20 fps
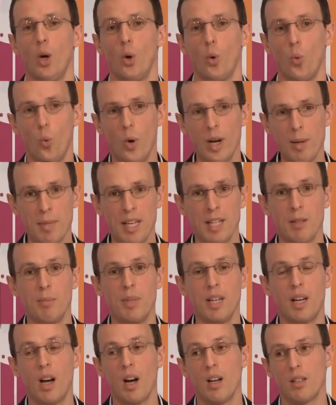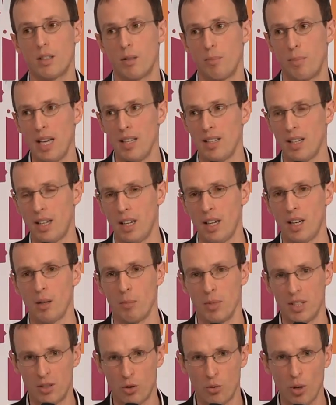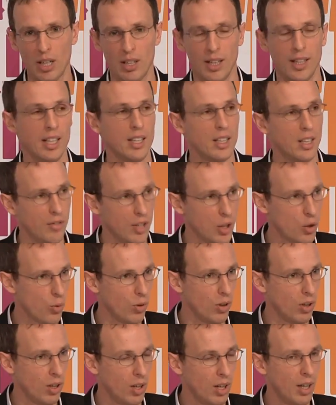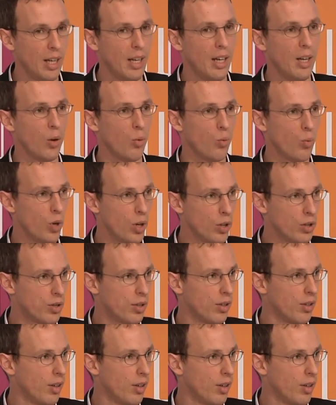Women, because the basic income is strictly individual, would